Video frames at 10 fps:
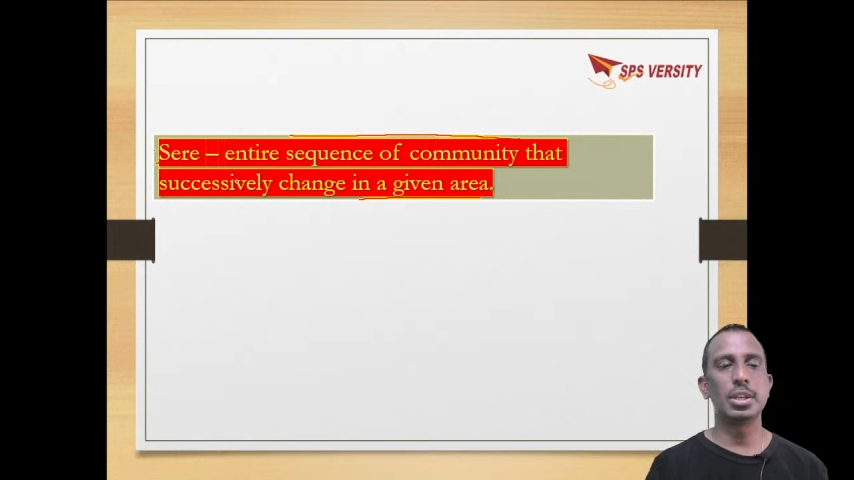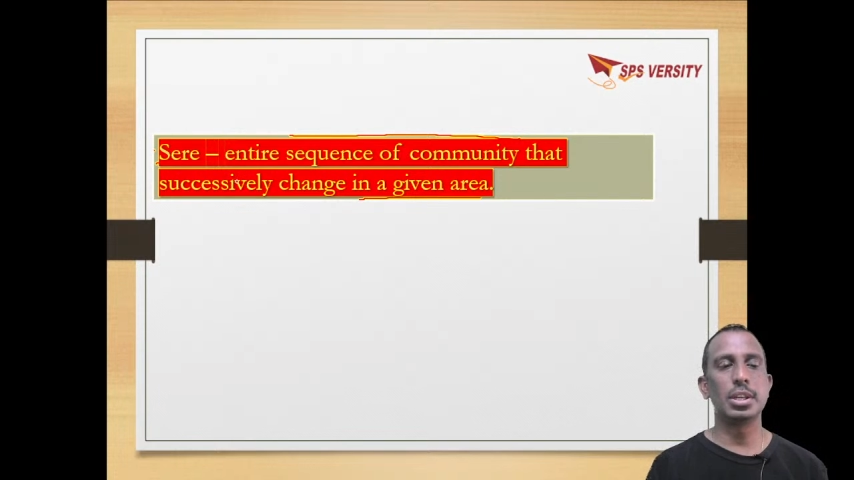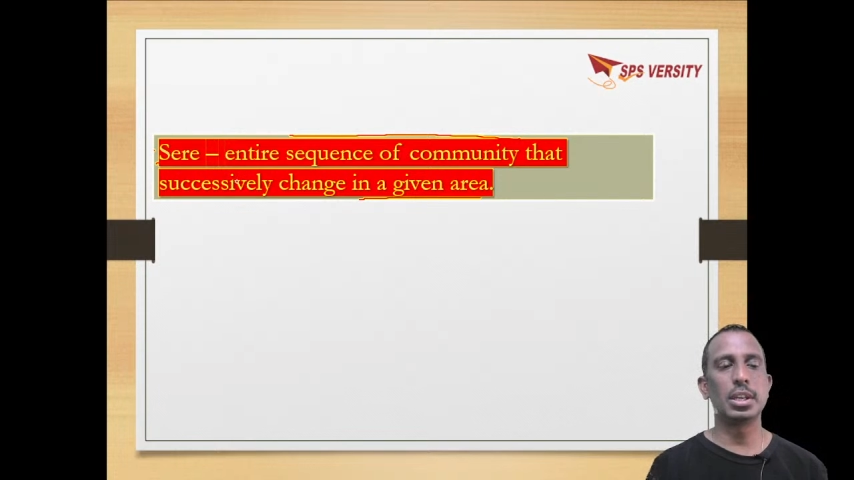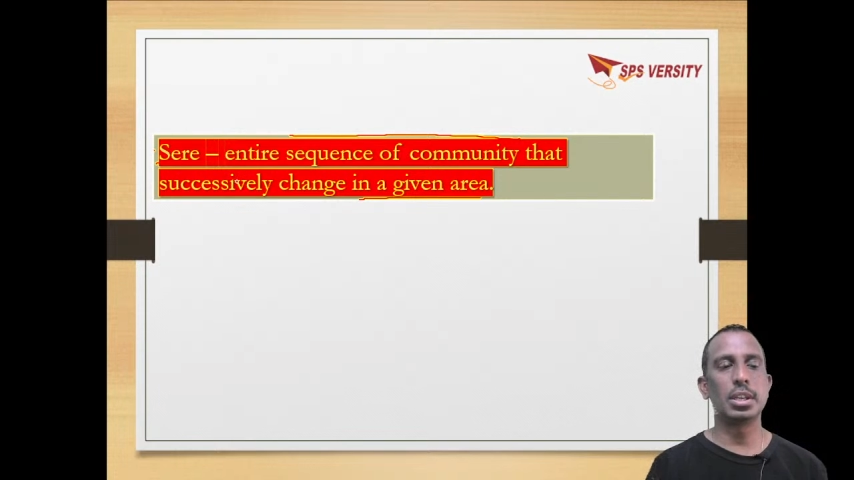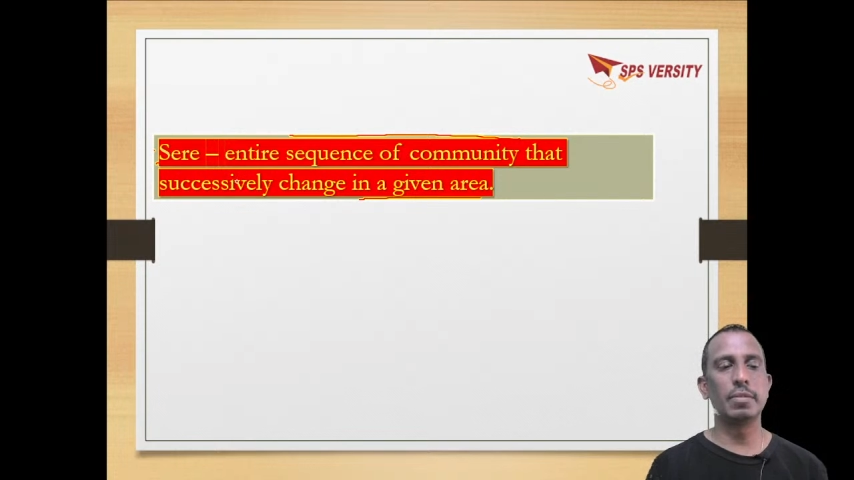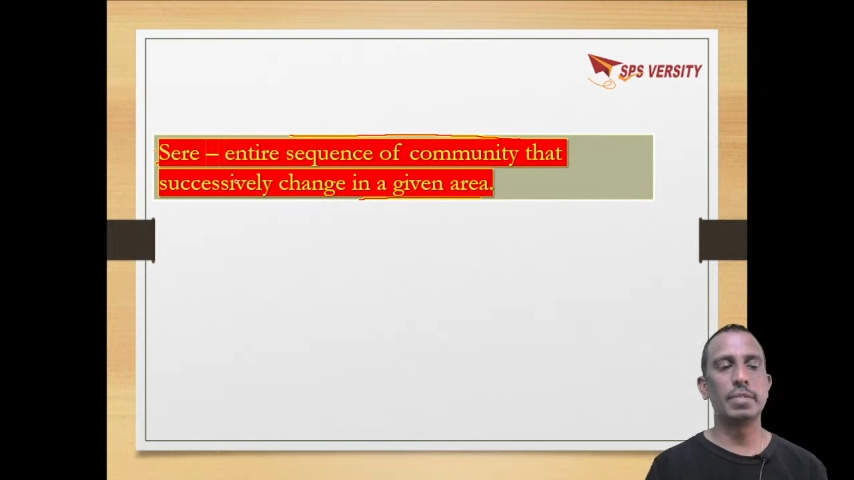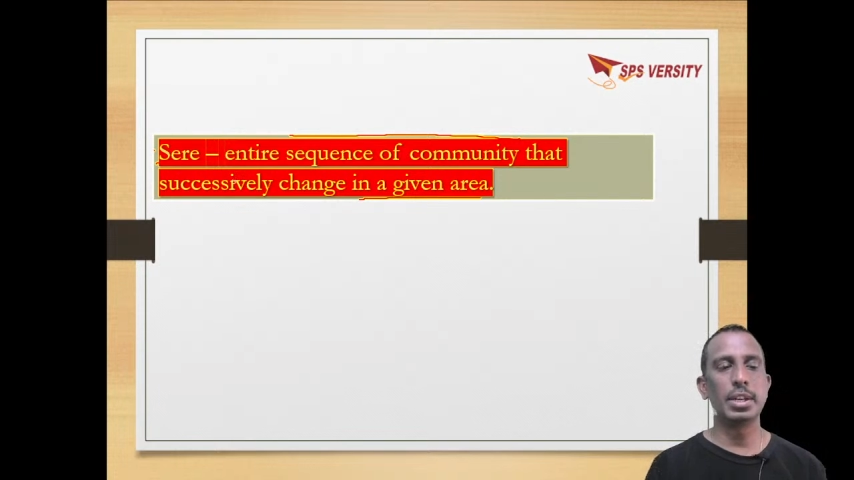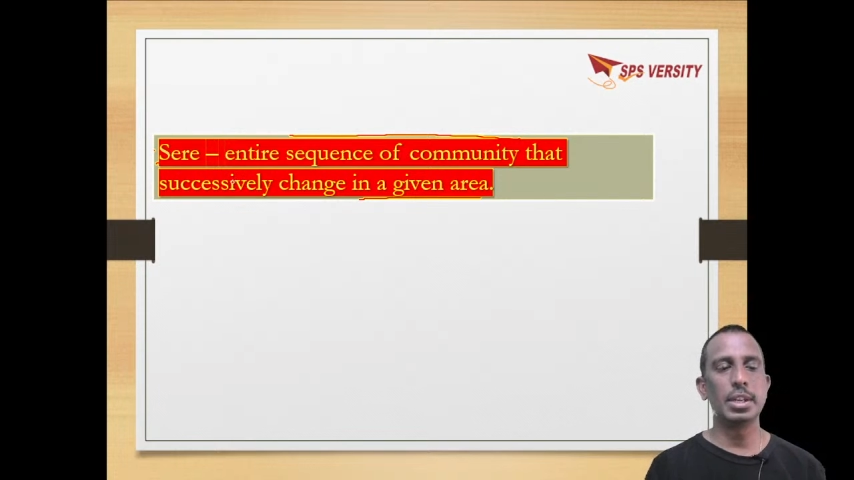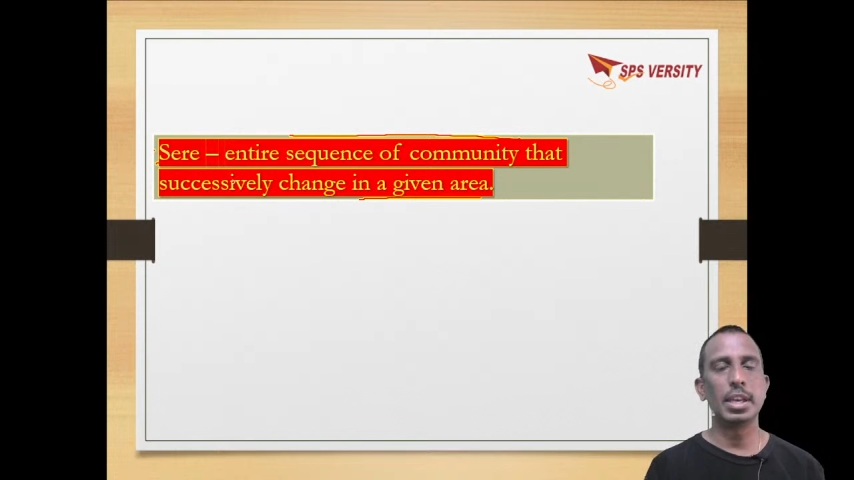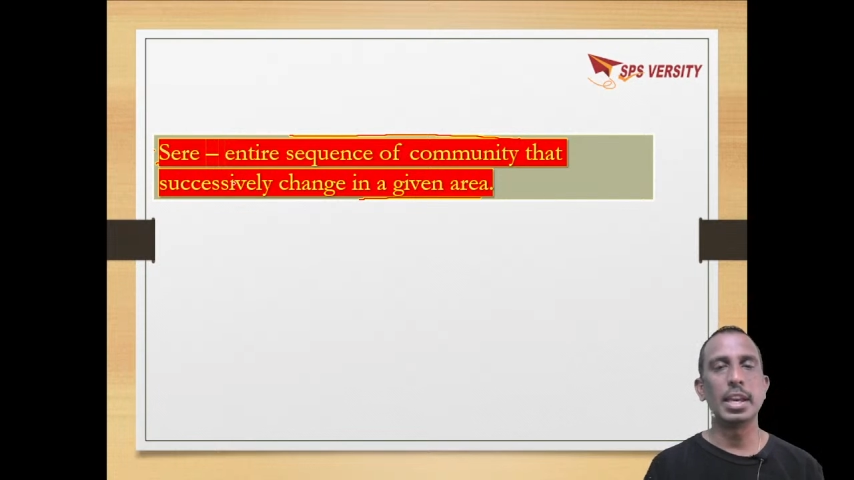in a
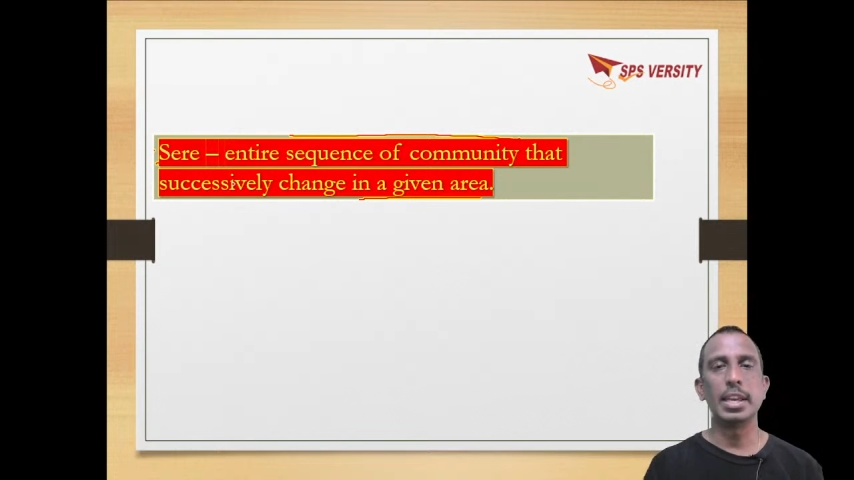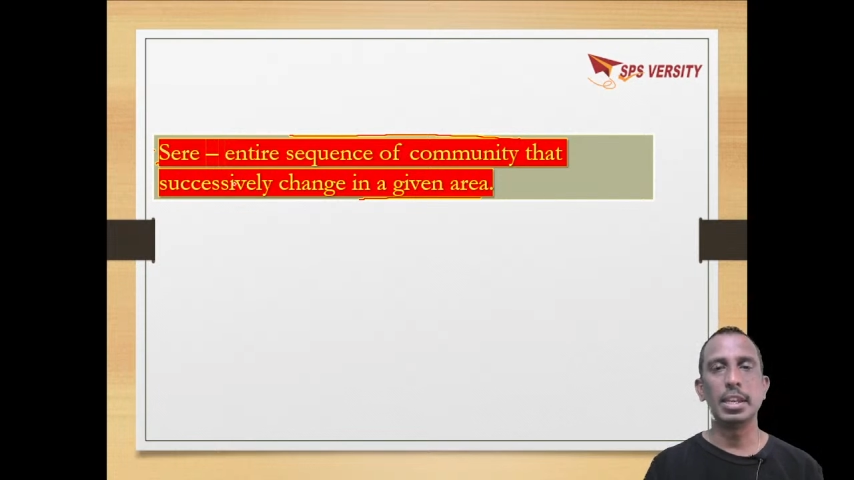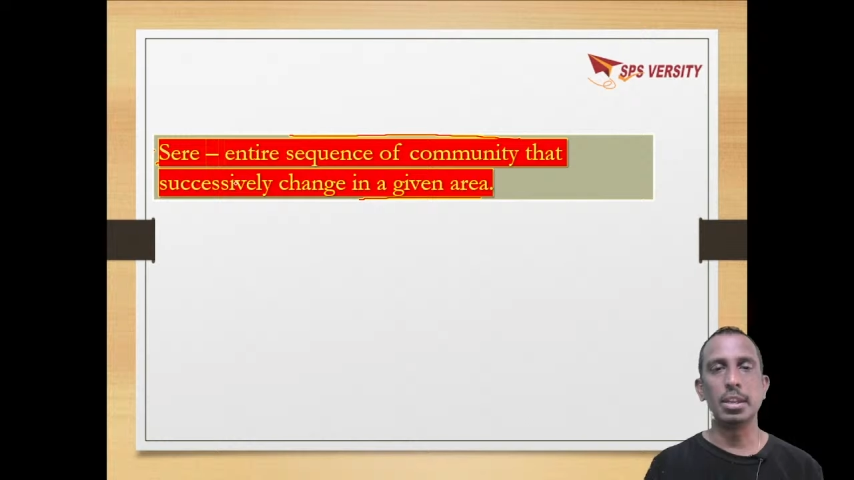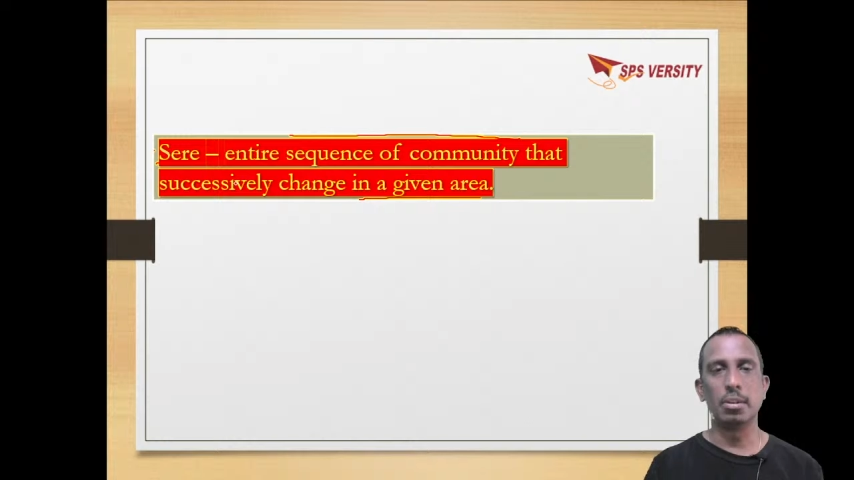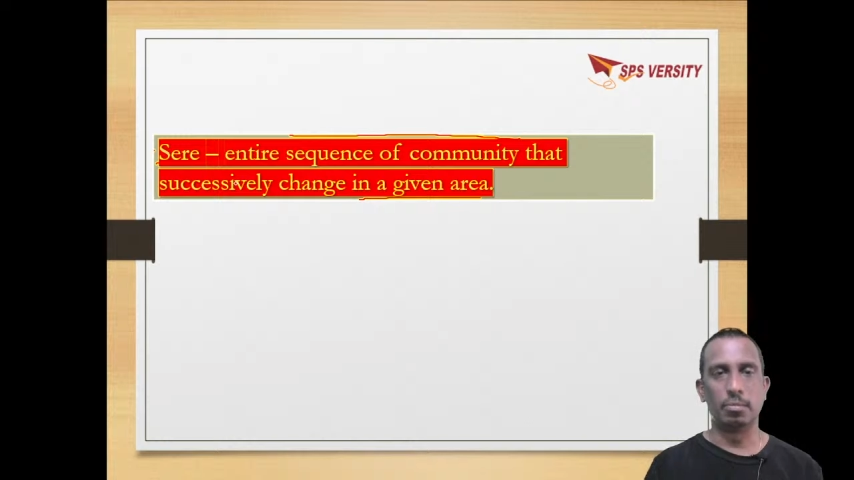given area.